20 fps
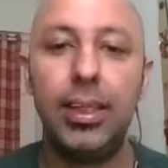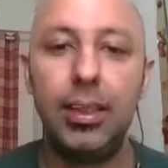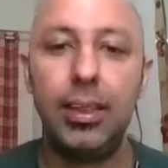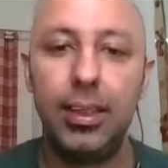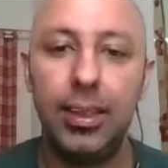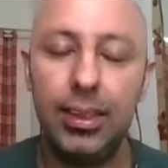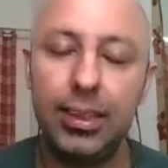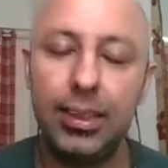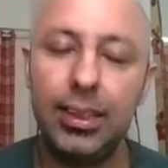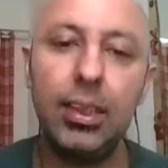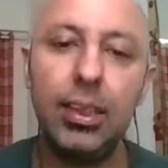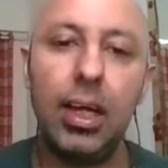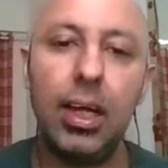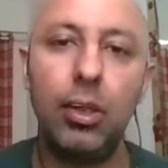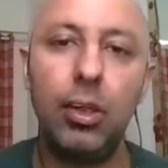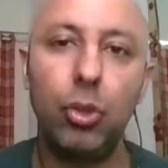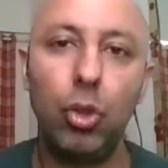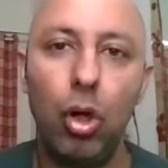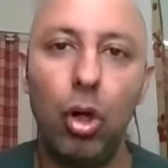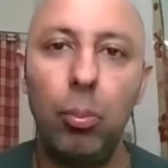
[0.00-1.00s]
this is our
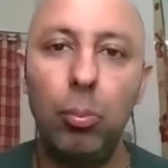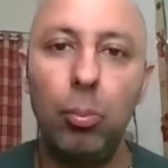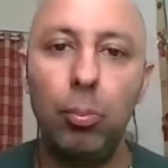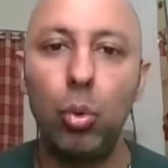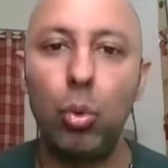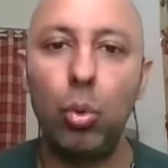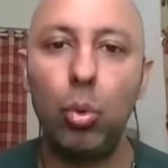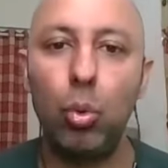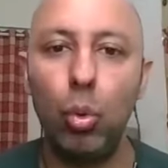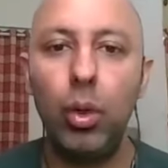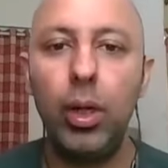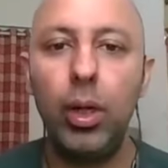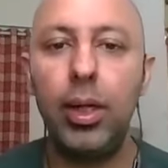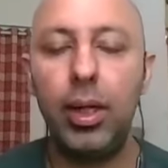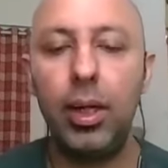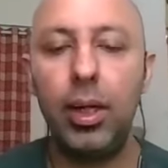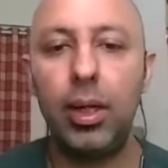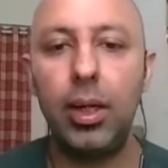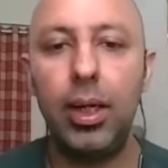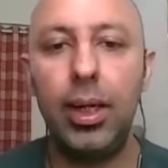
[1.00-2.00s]
job to go and
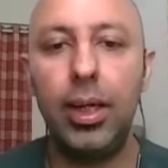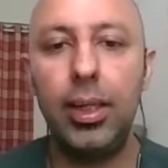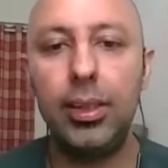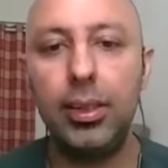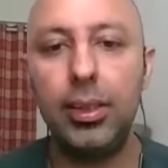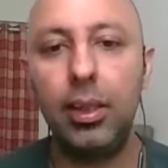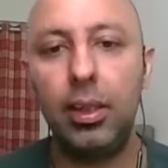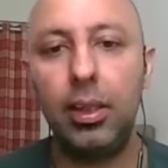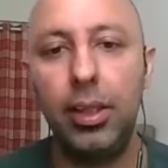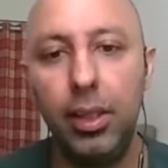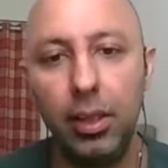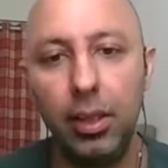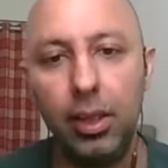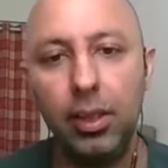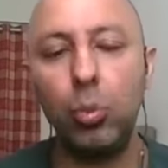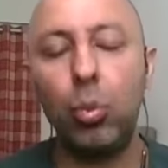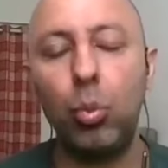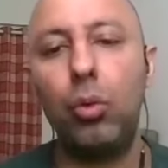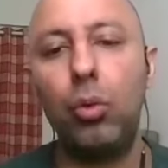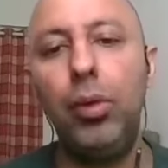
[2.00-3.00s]
tell clients that
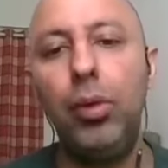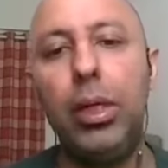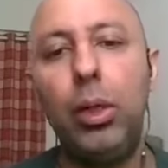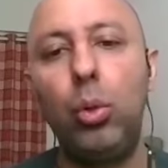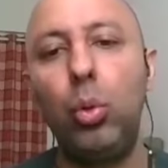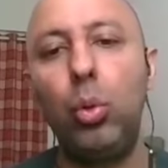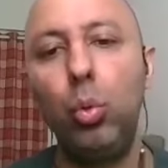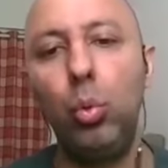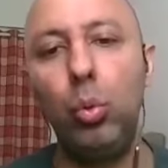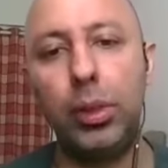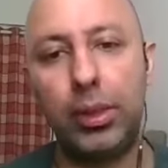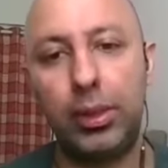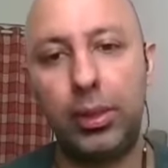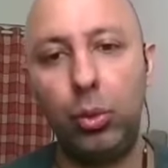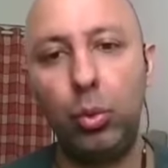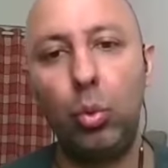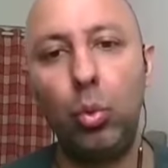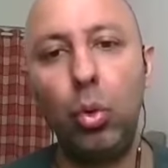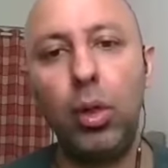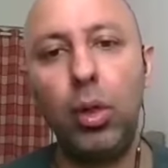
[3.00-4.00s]
here's what we need to do is
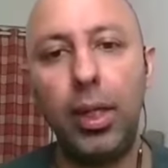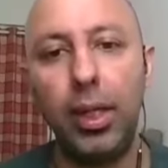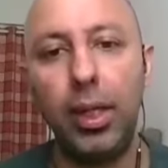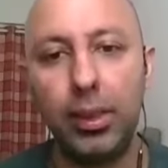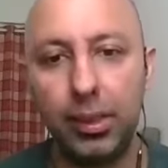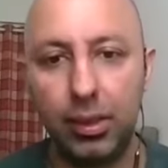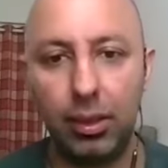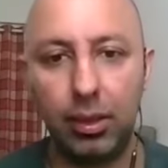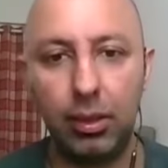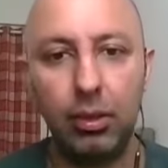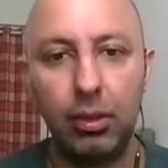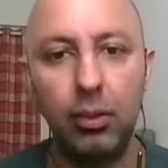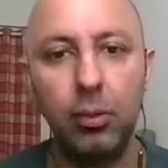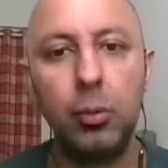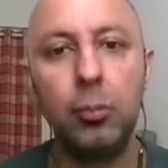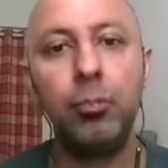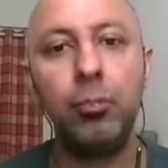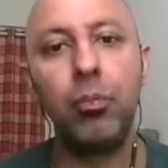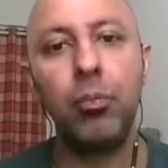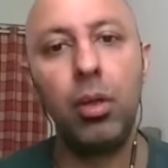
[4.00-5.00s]
you go test it.
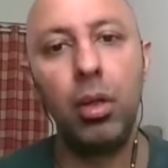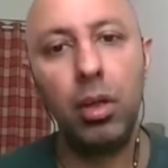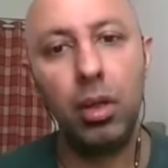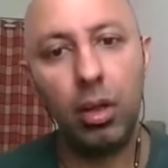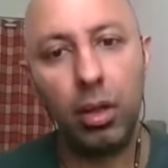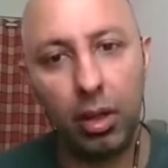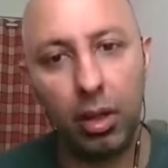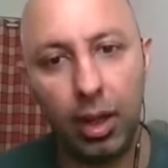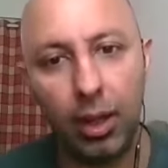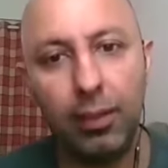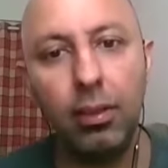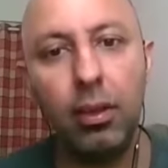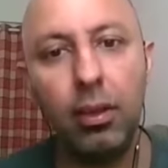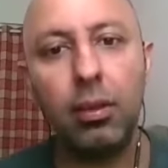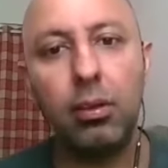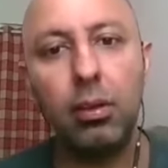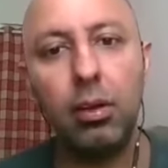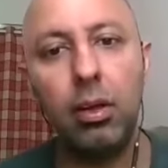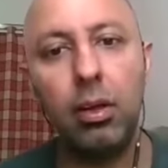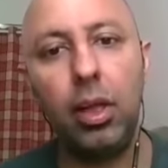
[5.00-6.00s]
Run the
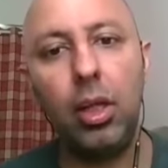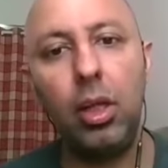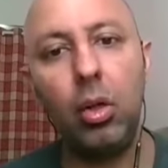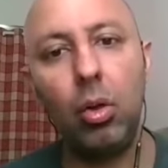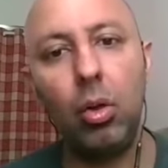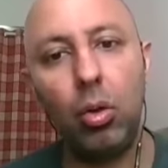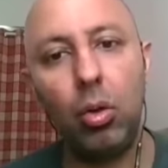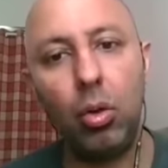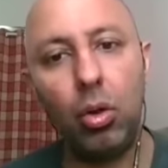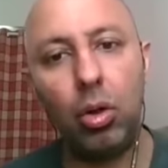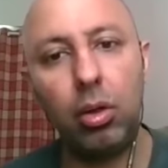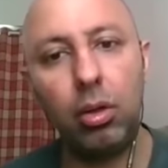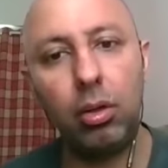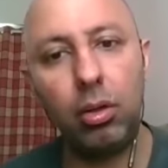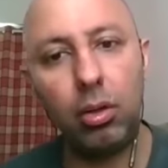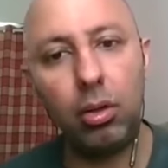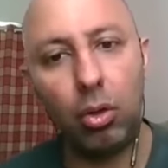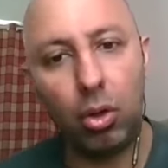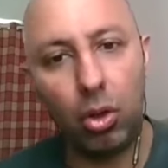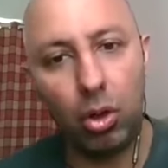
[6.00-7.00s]
30 on
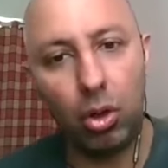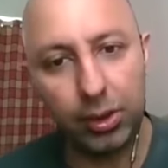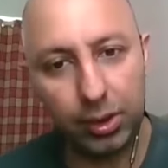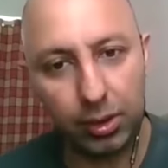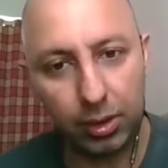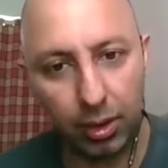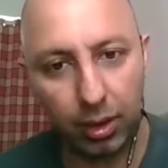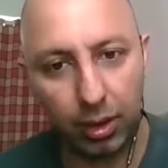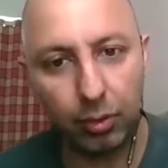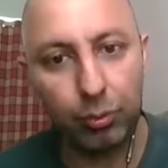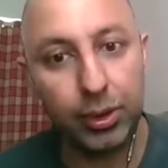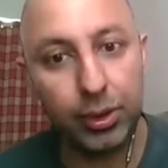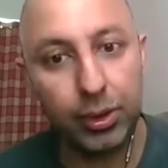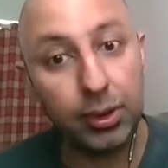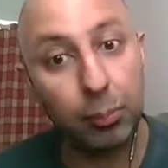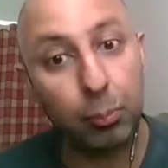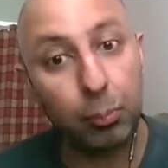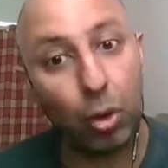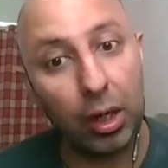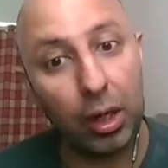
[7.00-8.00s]
Hotstar, which is
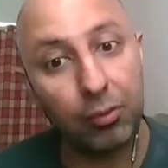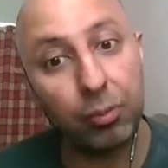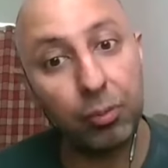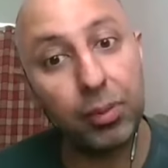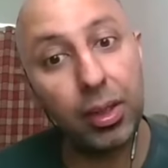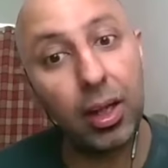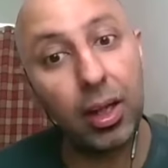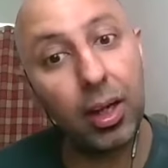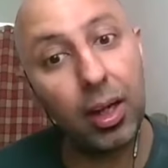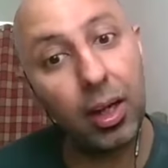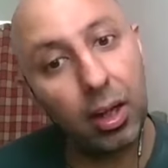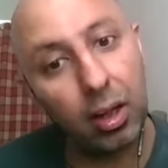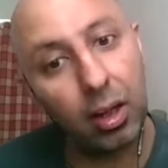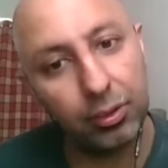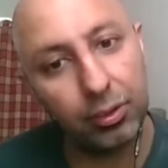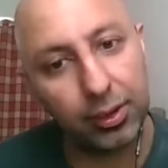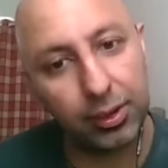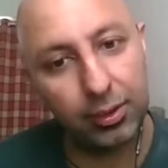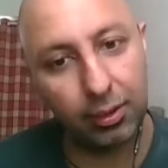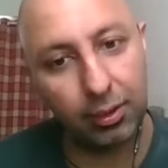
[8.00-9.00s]
a platform that
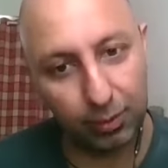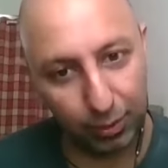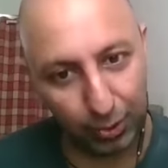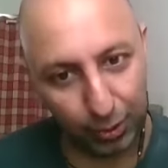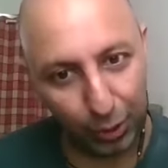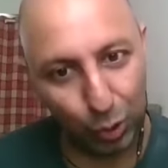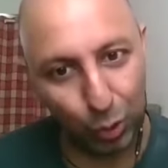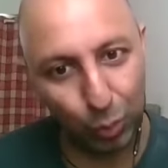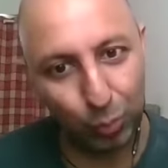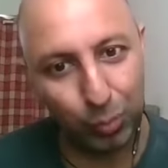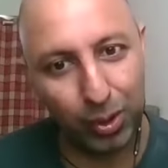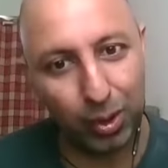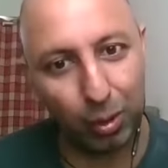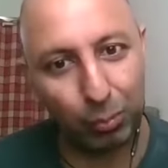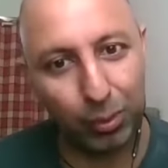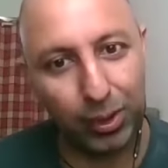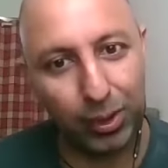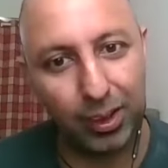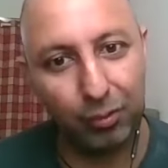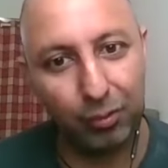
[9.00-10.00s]
allows the 30 to be
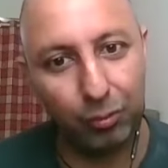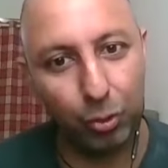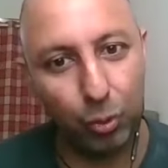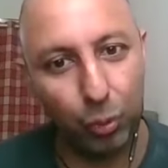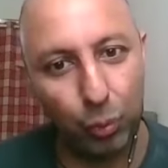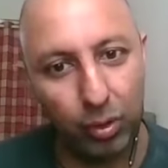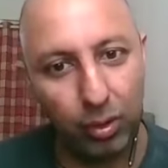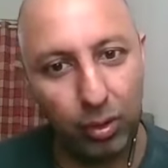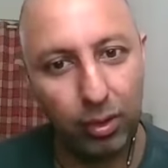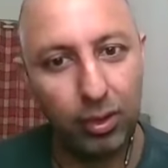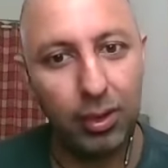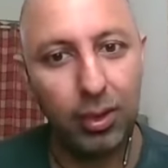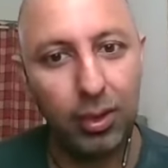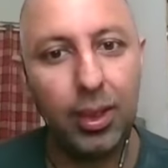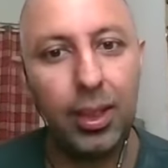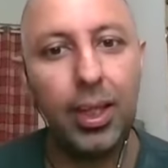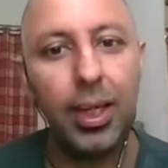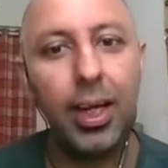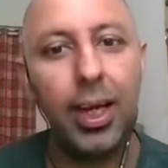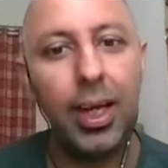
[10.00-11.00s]
completely viewed.
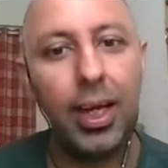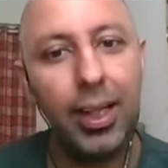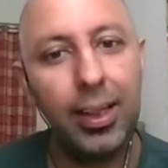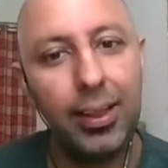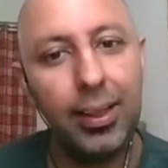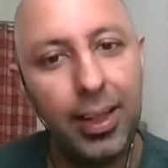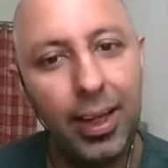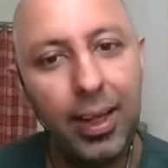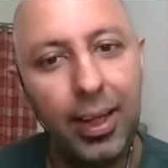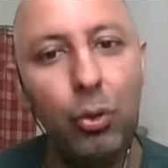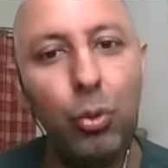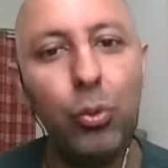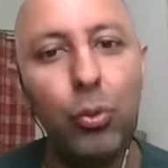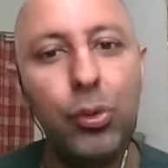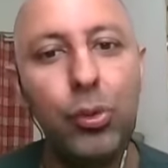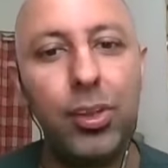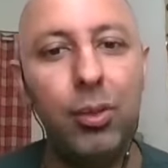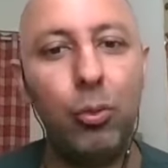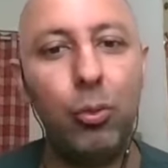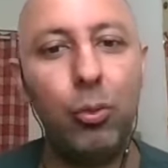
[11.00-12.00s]
And then you
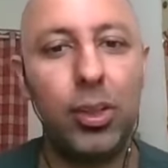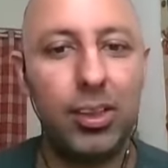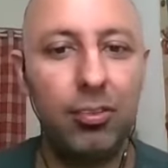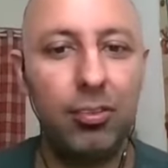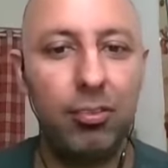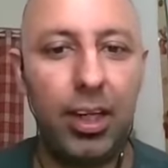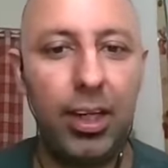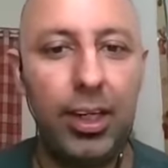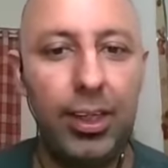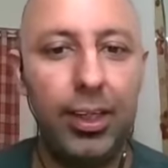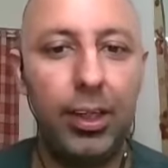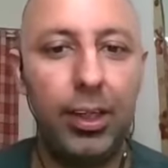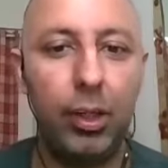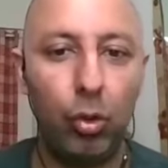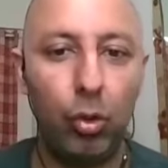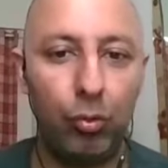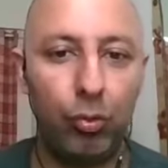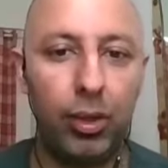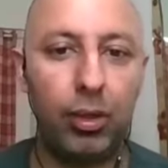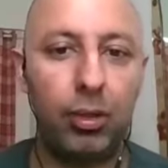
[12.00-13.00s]
see what's the validity
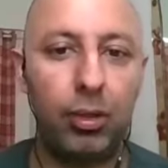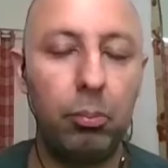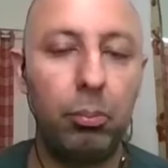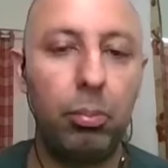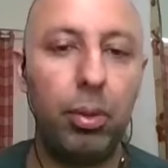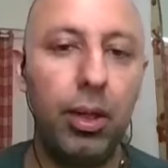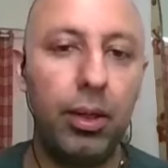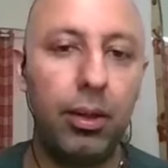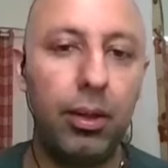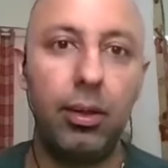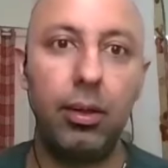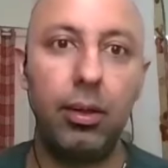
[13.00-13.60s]
of it. But